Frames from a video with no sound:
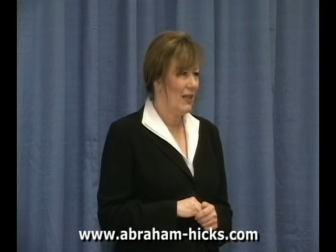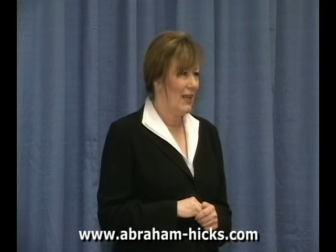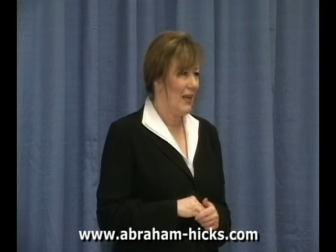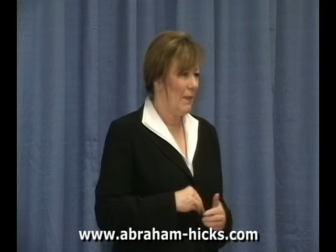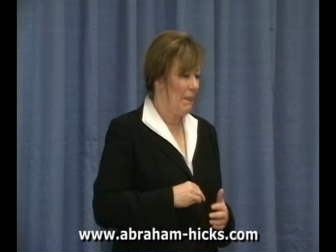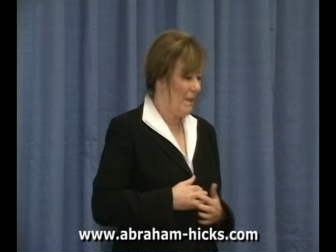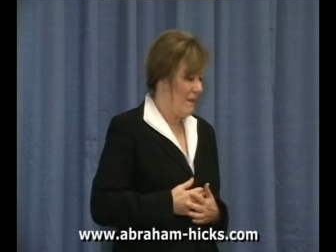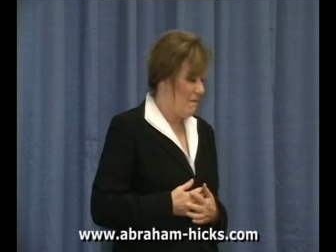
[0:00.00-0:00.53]

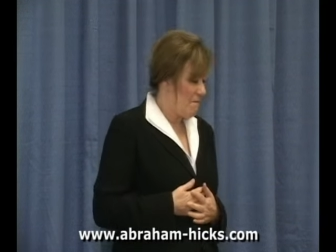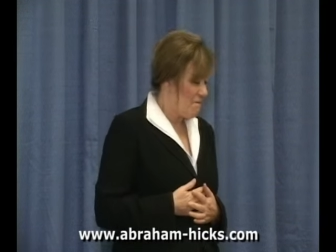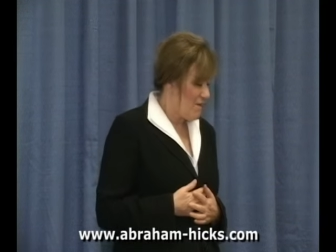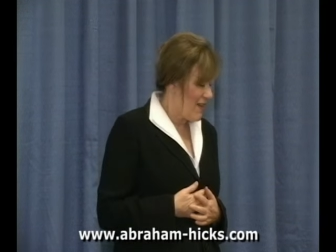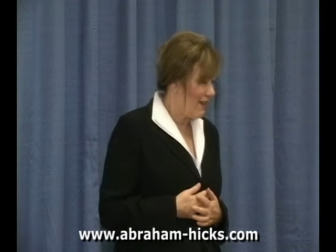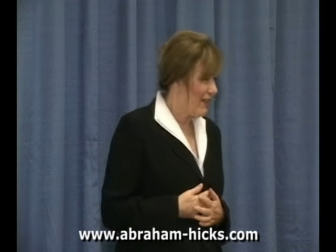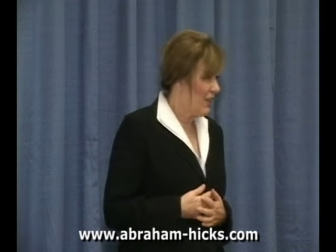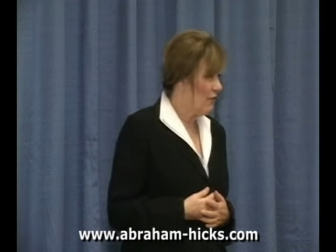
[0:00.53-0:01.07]
in the
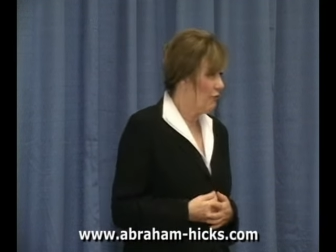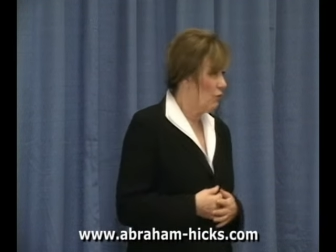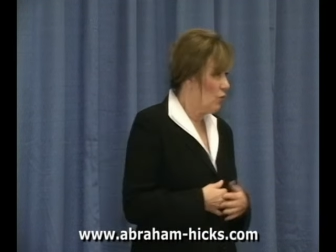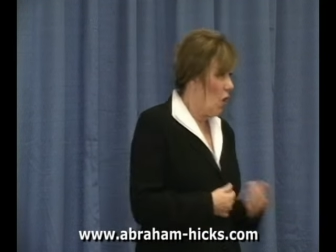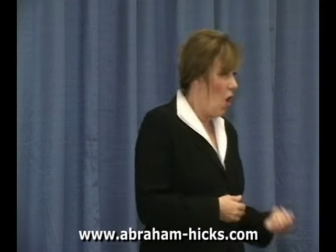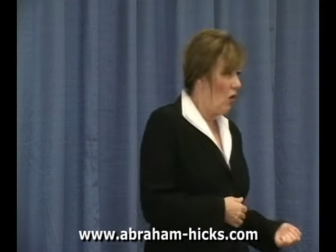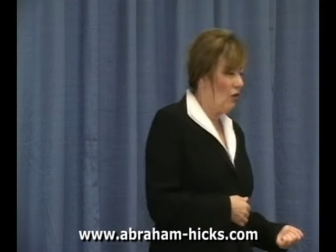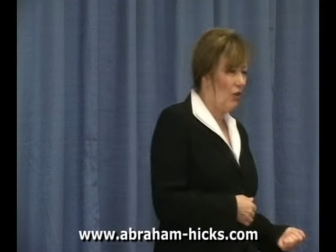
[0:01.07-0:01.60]
feeling of
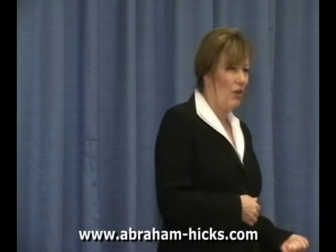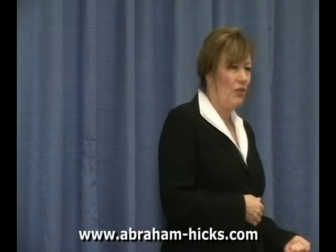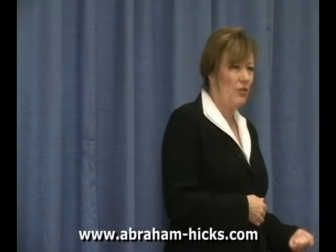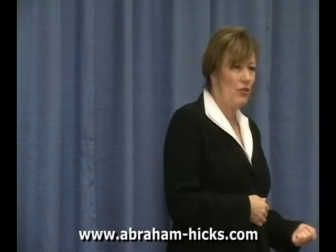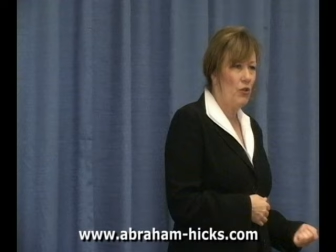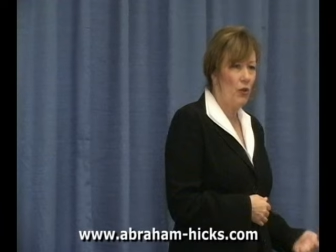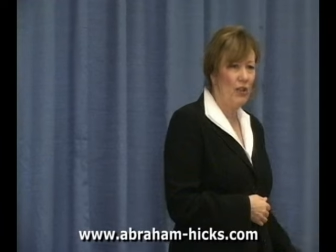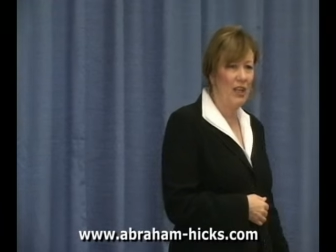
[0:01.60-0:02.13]

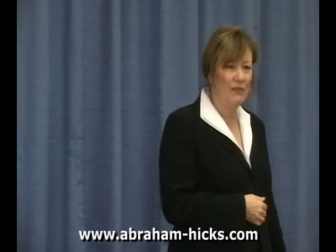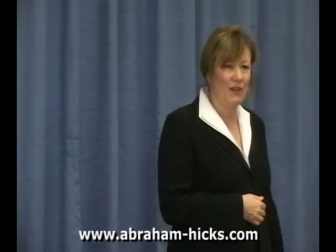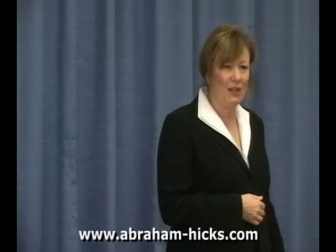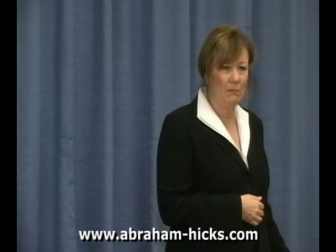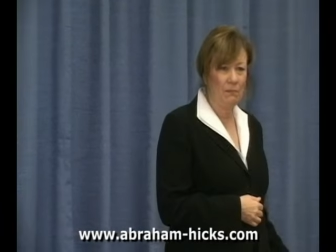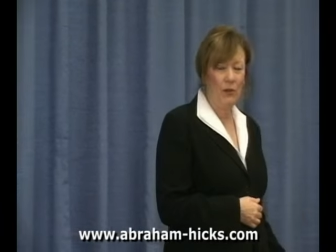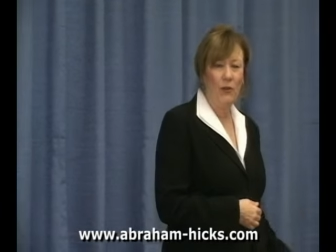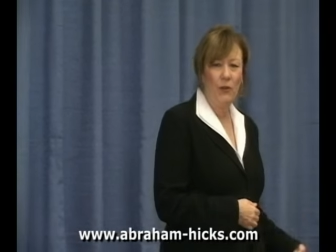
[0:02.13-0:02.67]
wrongness, you're
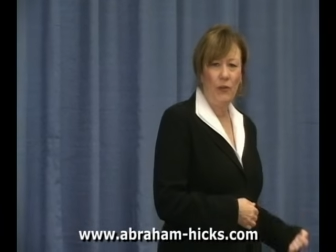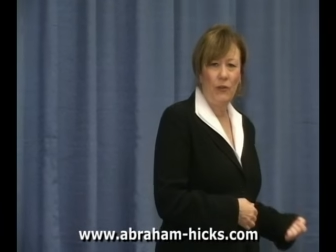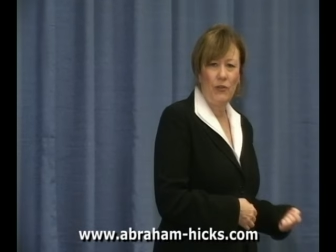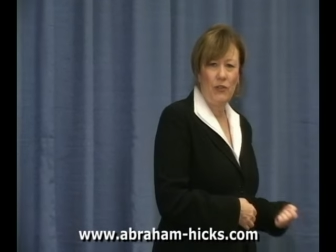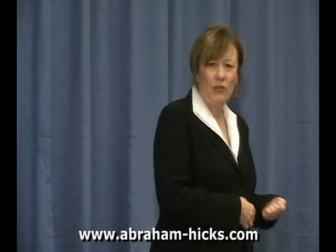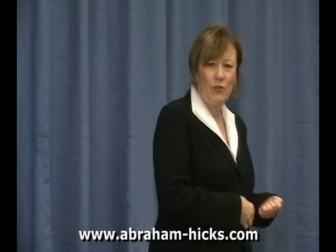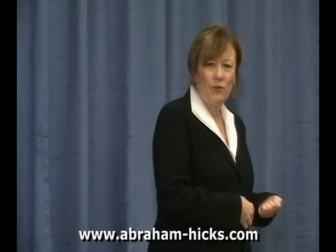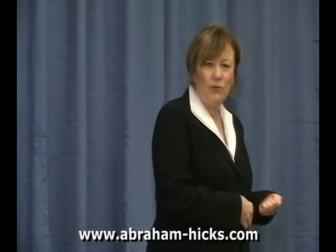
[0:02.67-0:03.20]
giving birth
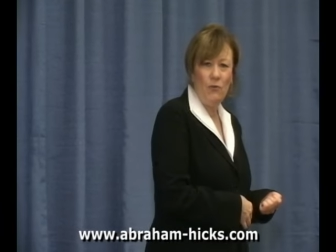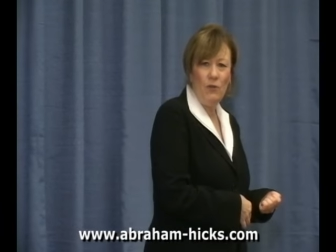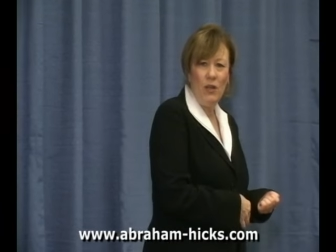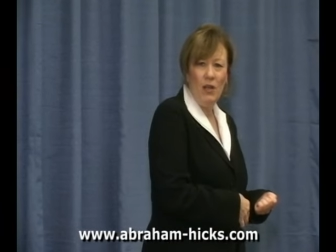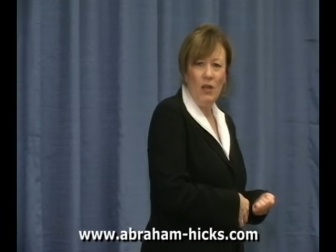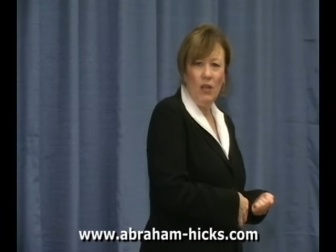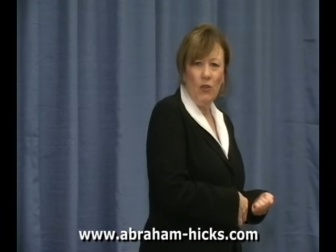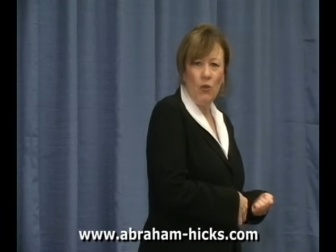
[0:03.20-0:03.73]
to
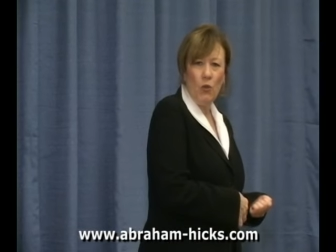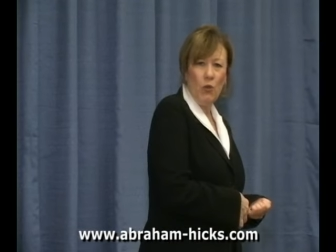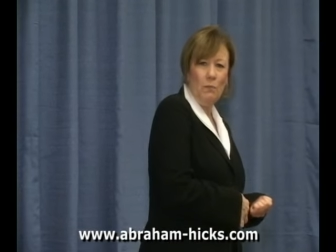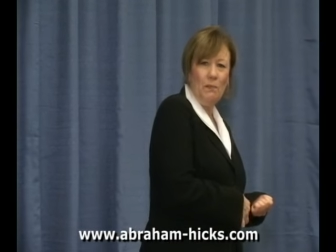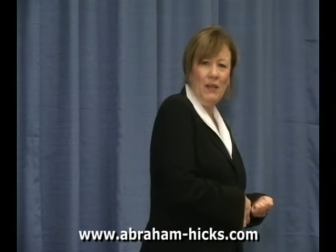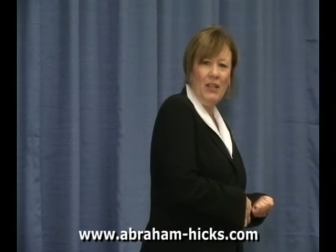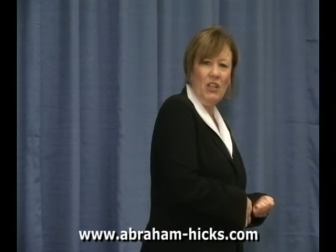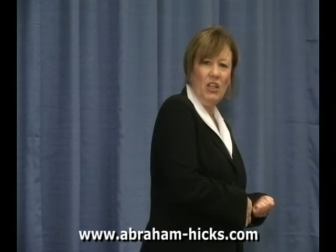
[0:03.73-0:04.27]
your
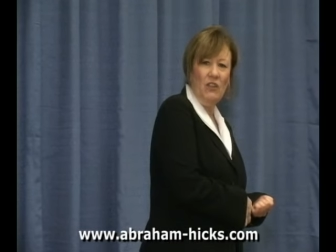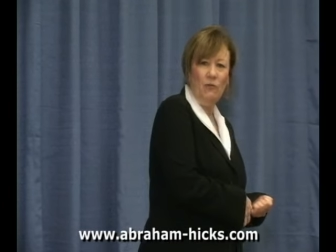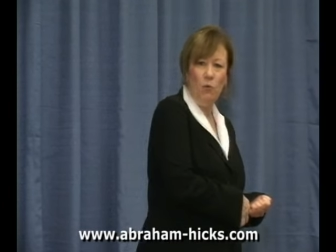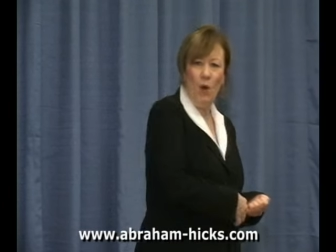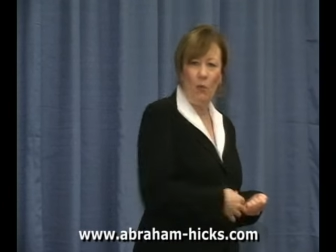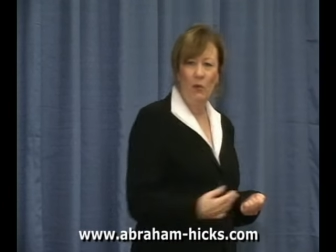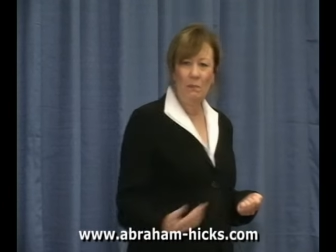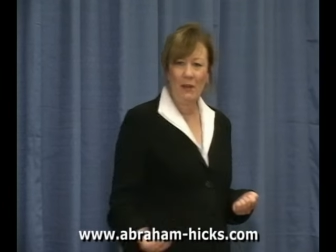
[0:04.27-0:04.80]
opinion of
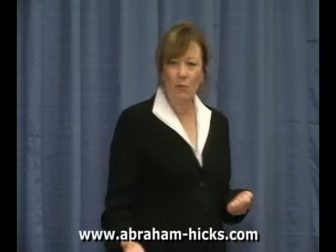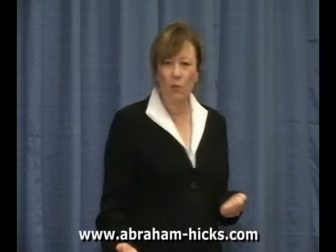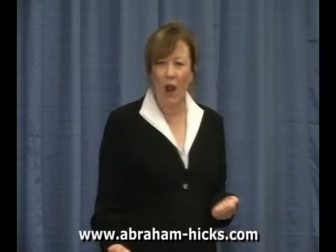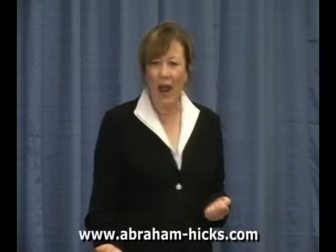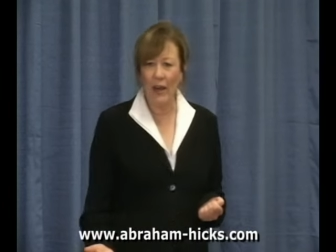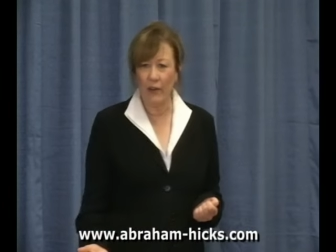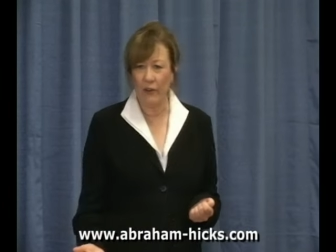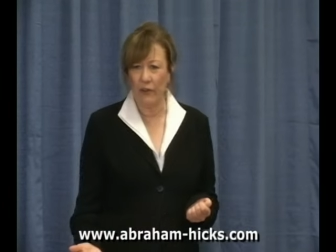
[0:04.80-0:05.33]
what would be
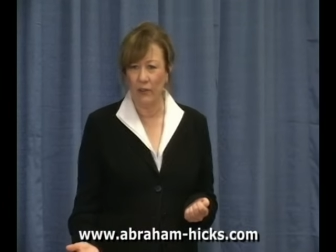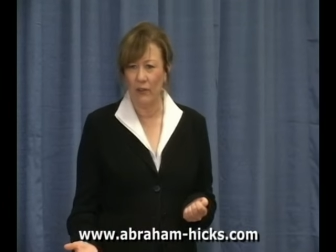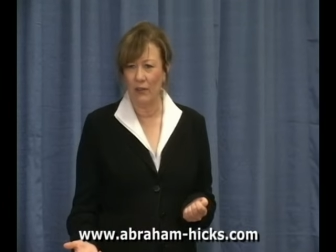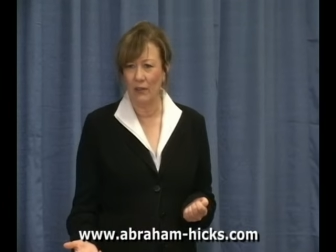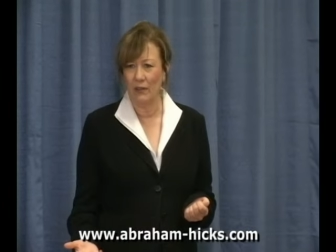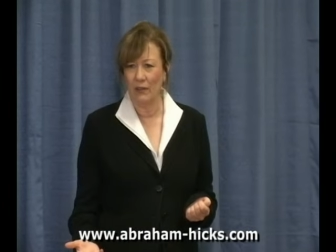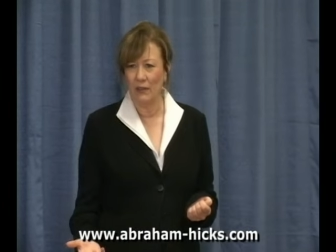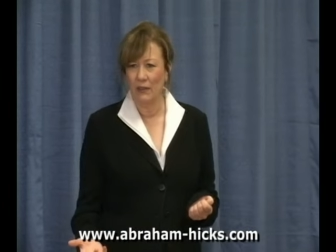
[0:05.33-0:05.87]
righter.
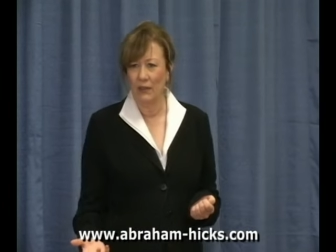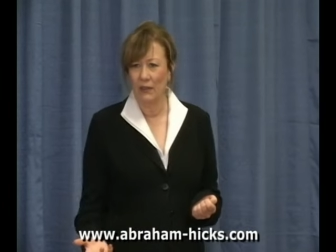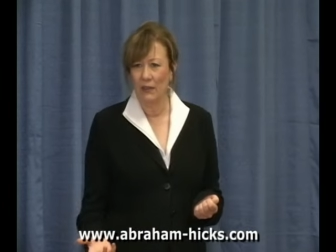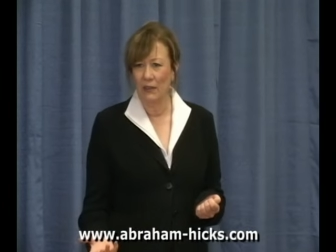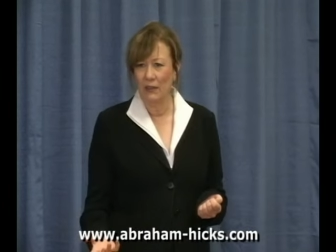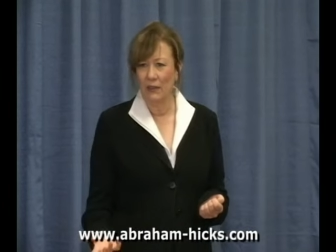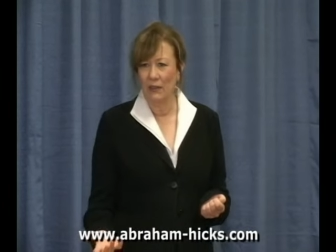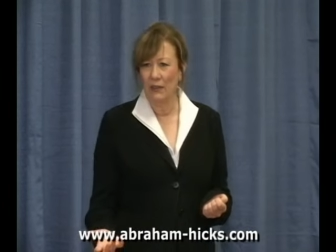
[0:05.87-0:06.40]

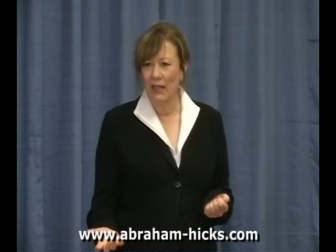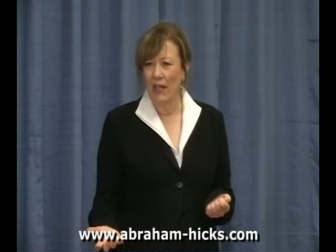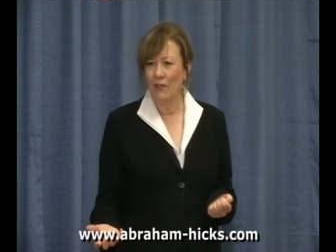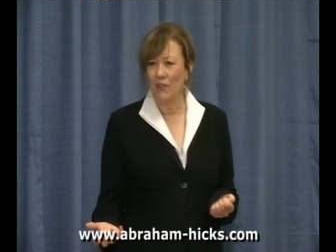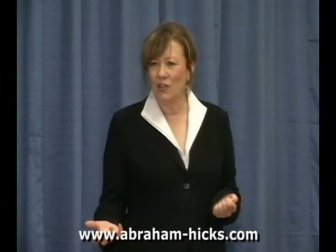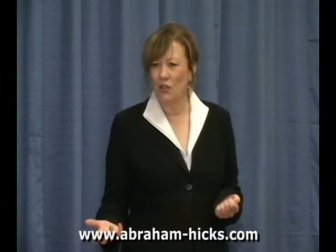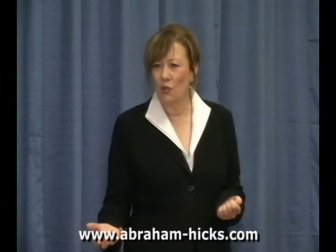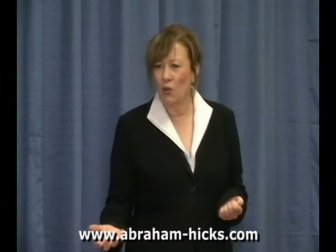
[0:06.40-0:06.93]
And
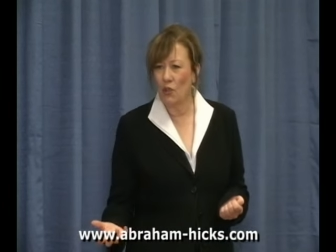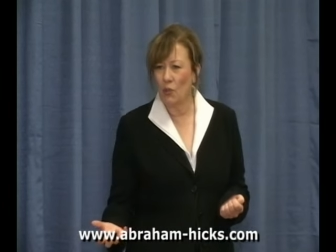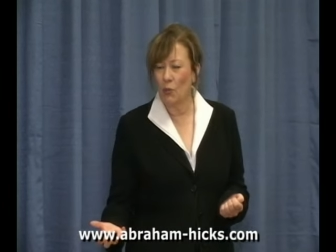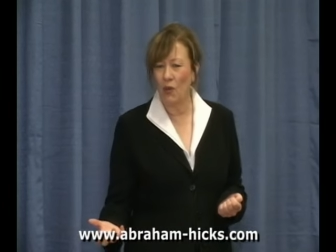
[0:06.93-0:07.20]
the source